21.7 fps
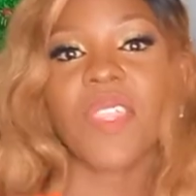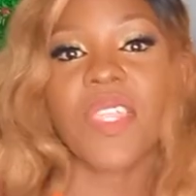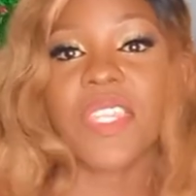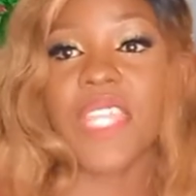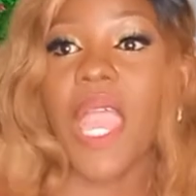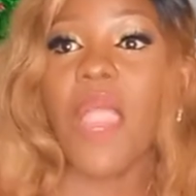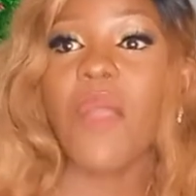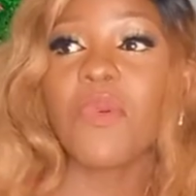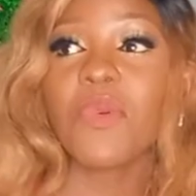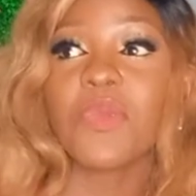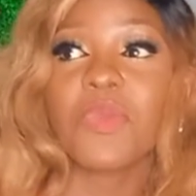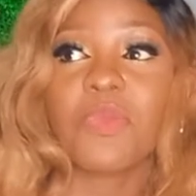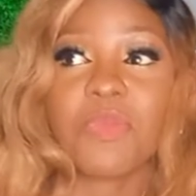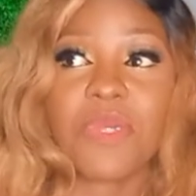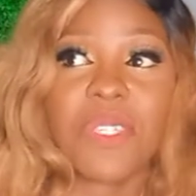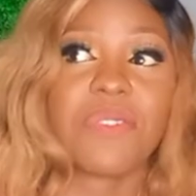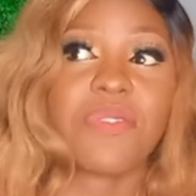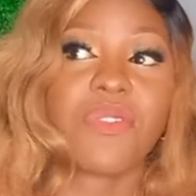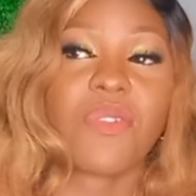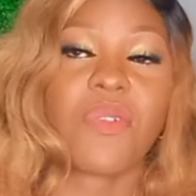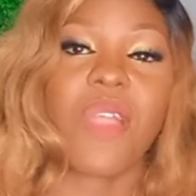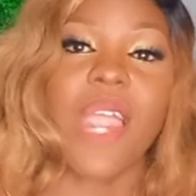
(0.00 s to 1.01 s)
That would
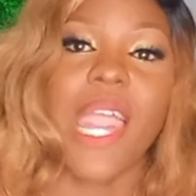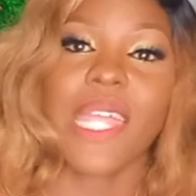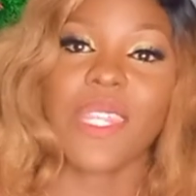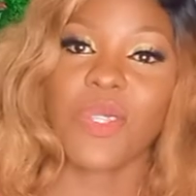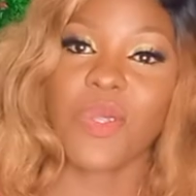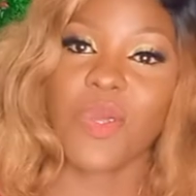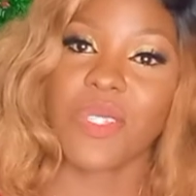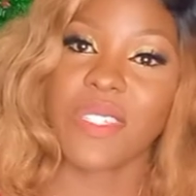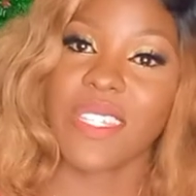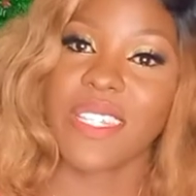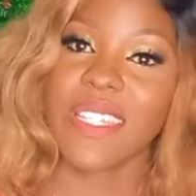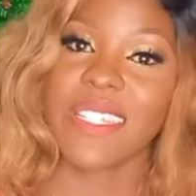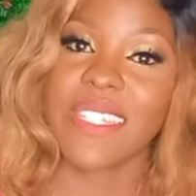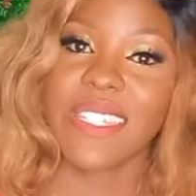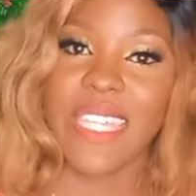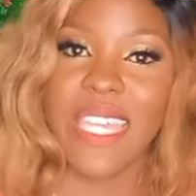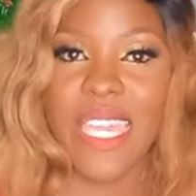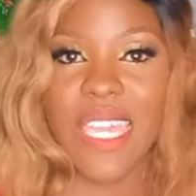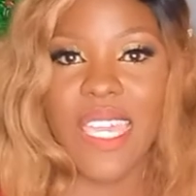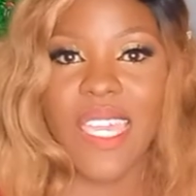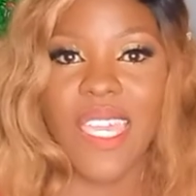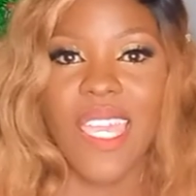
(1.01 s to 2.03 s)
be for another
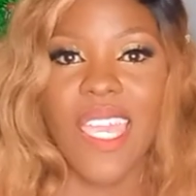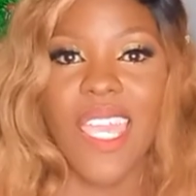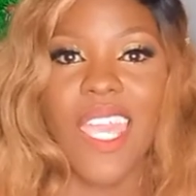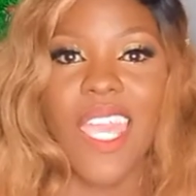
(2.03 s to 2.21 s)
day,